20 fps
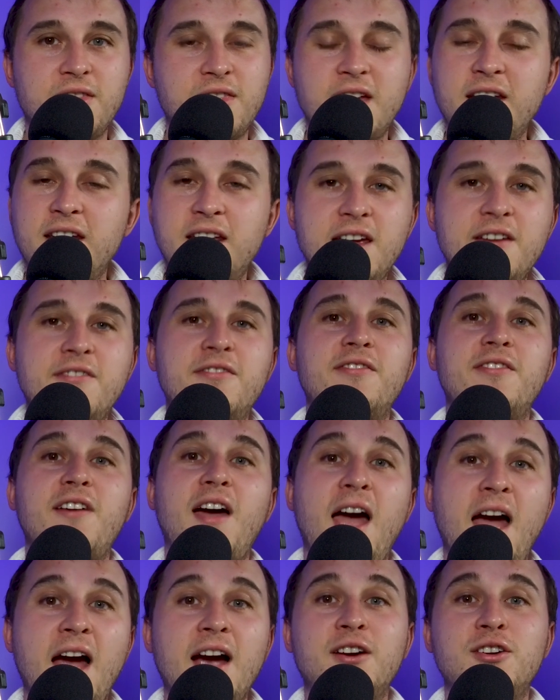then if
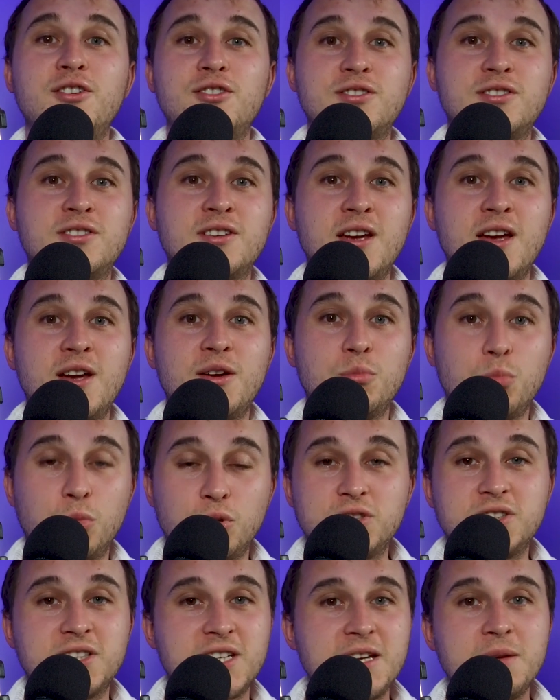hackers
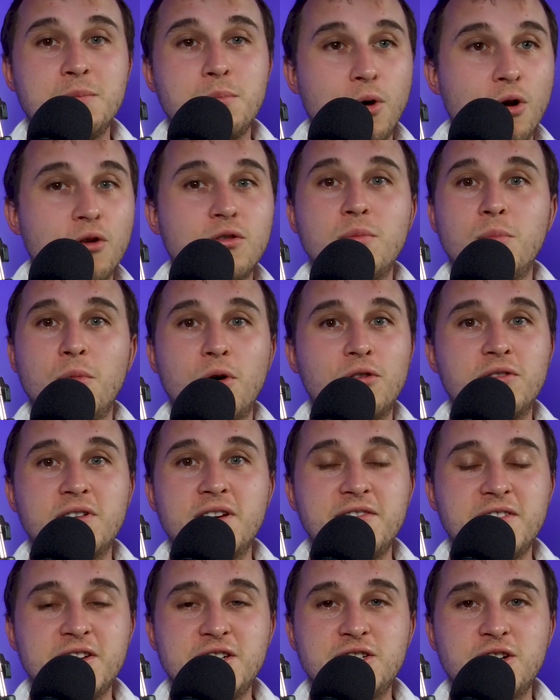will see more and more
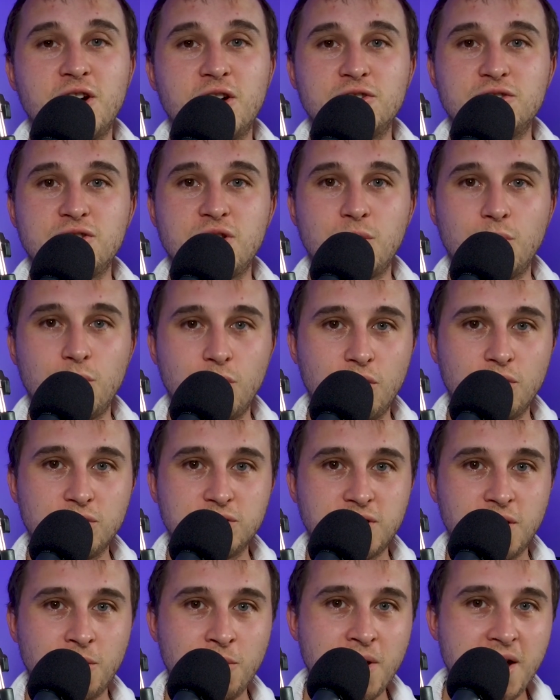EV chargers on the wall,
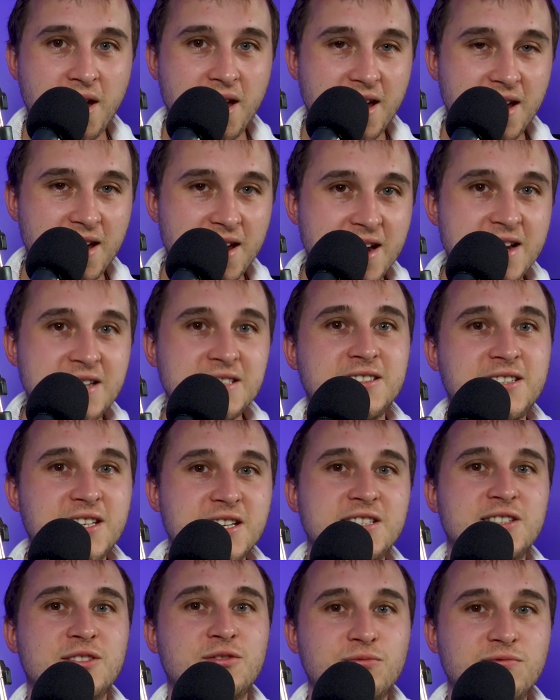so is
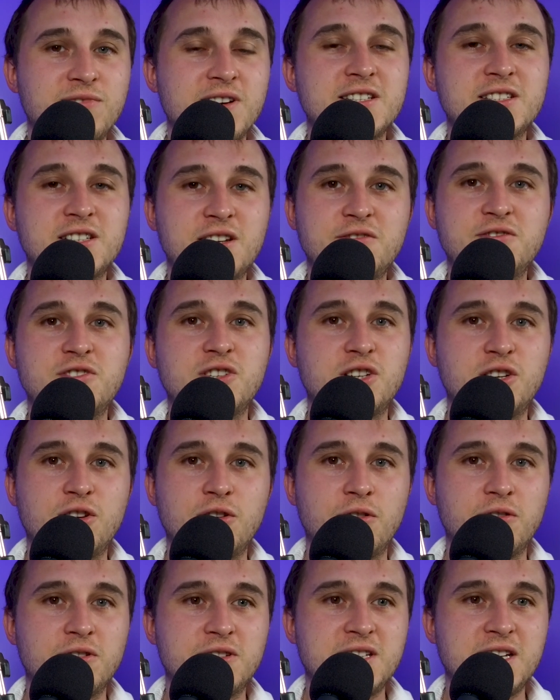this risk of
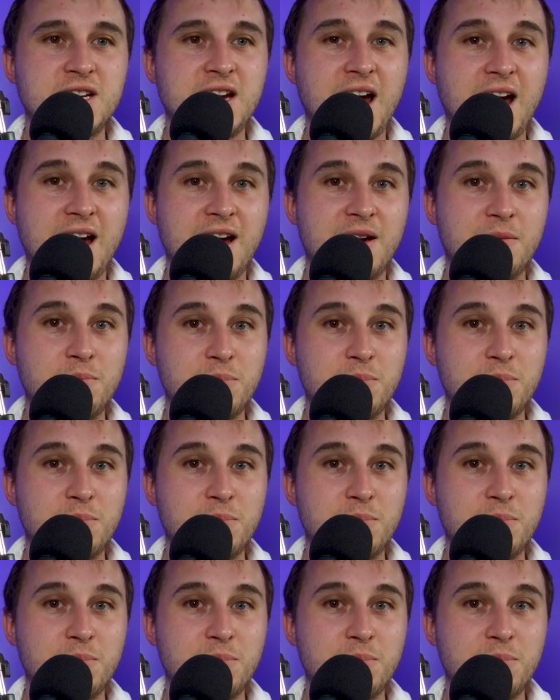security?